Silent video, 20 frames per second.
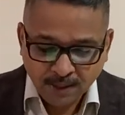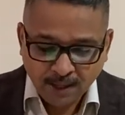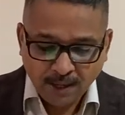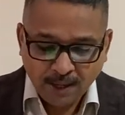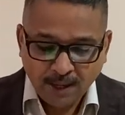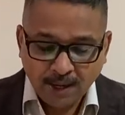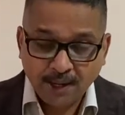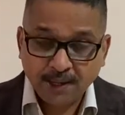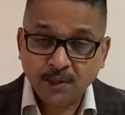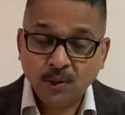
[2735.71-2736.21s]

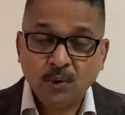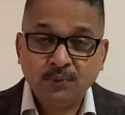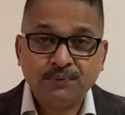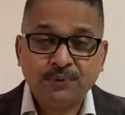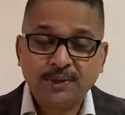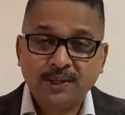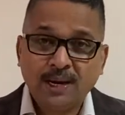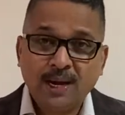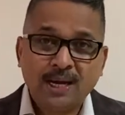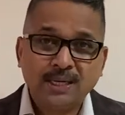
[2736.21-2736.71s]
I know for
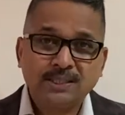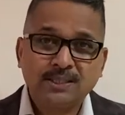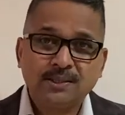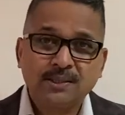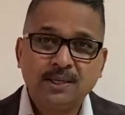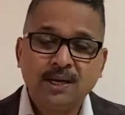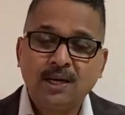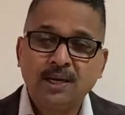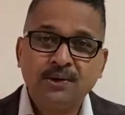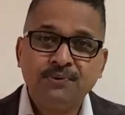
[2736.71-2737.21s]
the last
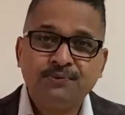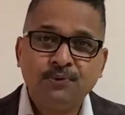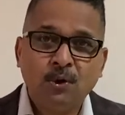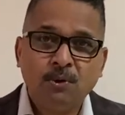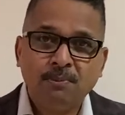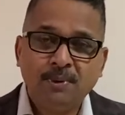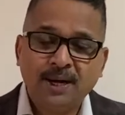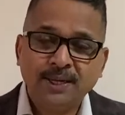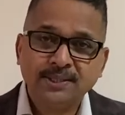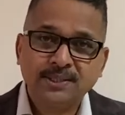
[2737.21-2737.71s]
nearly four
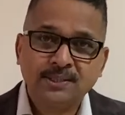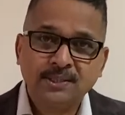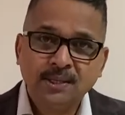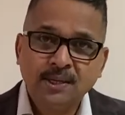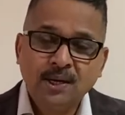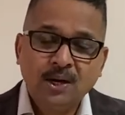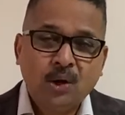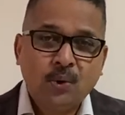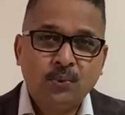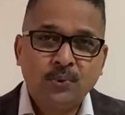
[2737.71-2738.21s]
months,
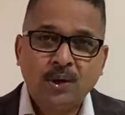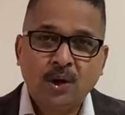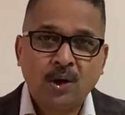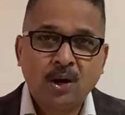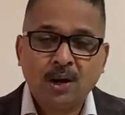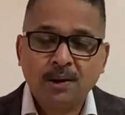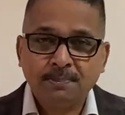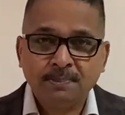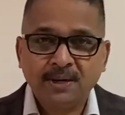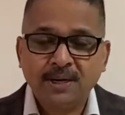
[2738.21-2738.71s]
we all
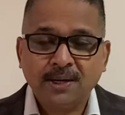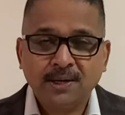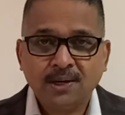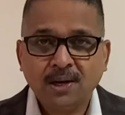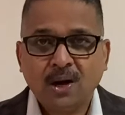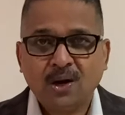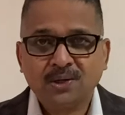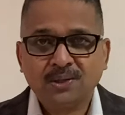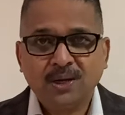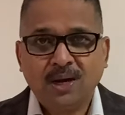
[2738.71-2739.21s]
have been in
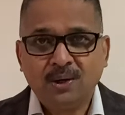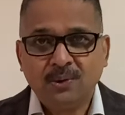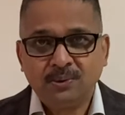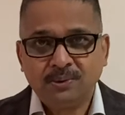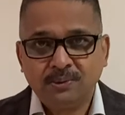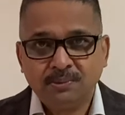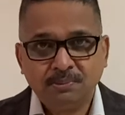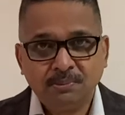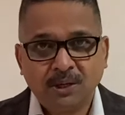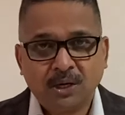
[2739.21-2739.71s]
lockdown
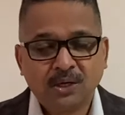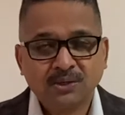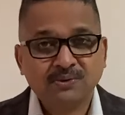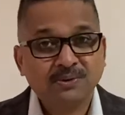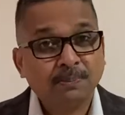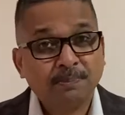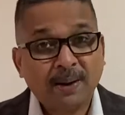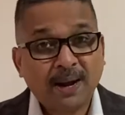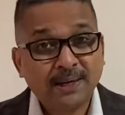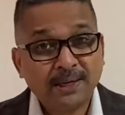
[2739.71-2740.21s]
because
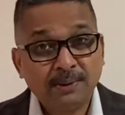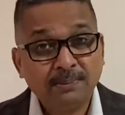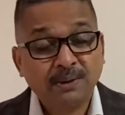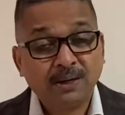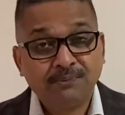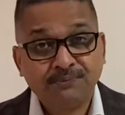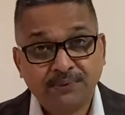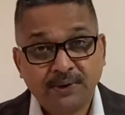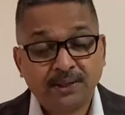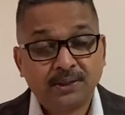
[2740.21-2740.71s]
the pandemic
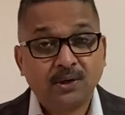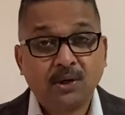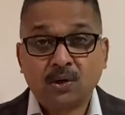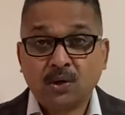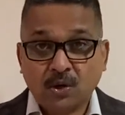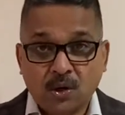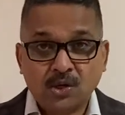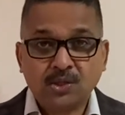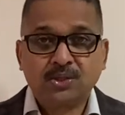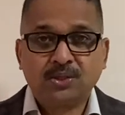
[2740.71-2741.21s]
affect
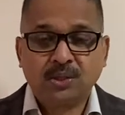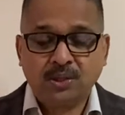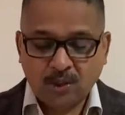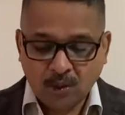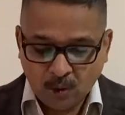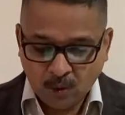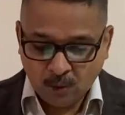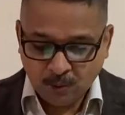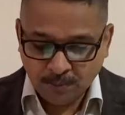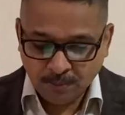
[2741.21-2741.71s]
across the
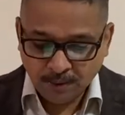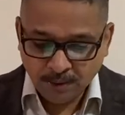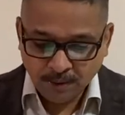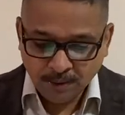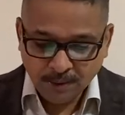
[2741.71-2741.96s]
globe.